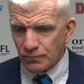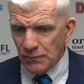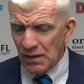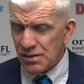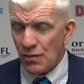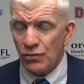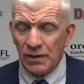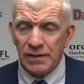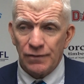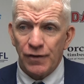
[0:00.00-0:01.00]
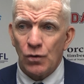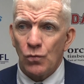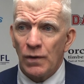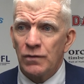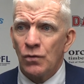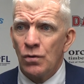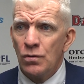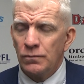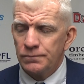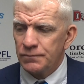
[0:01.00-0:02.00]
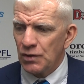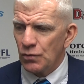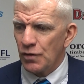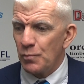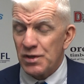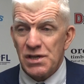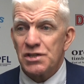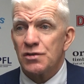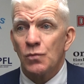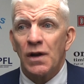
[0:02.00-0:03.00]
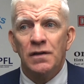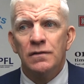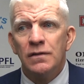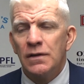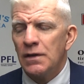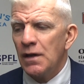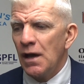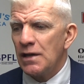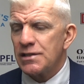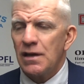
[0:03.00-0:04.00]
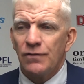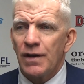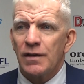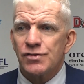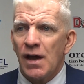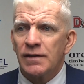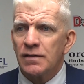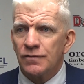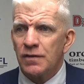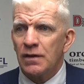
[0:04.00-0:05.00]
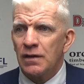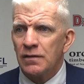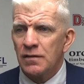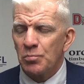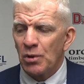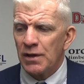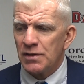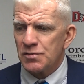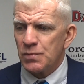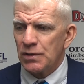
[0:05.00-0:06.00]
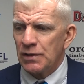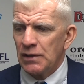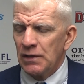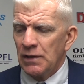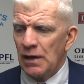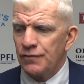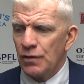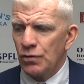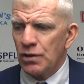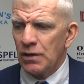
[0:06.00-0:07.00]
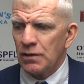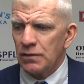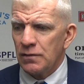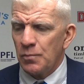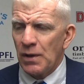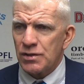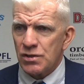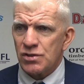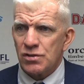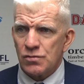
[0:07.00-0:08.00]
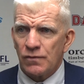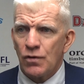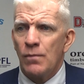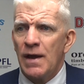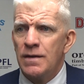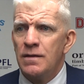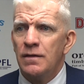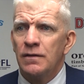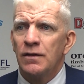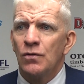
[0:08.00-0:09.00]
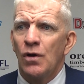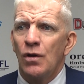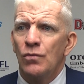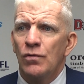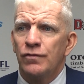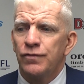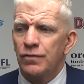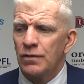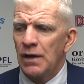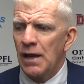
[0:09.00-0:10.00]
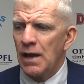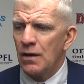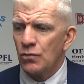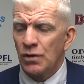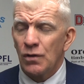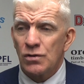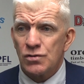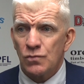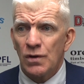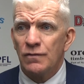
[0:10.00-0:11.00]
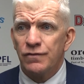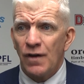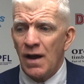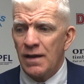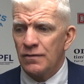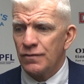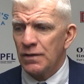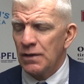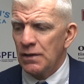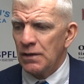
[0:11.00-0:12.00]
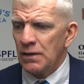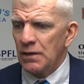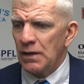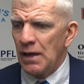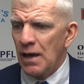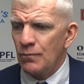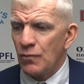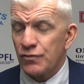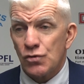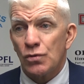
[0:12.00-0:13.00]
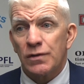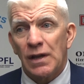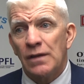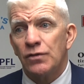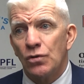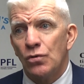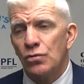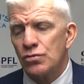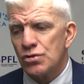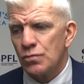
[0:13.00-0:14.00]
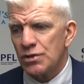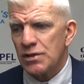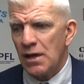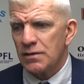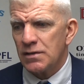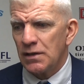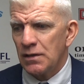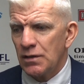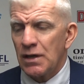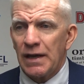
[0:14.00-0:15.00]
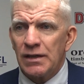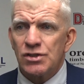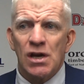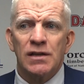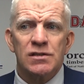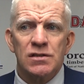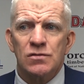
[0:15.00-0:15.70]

It's a really difficult window. The position we're in isn't very attractive to players. But if they look at the picture since we've come in, how we've only lost 1 in 5. We've scored 11 goals, so we're starting to create chances,